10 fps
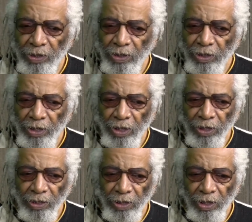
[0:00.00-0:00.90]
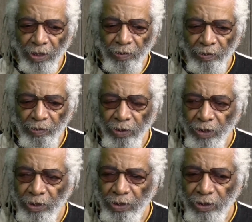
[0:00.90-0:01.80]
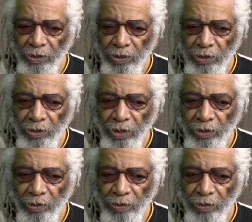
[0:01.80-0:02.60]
And went into and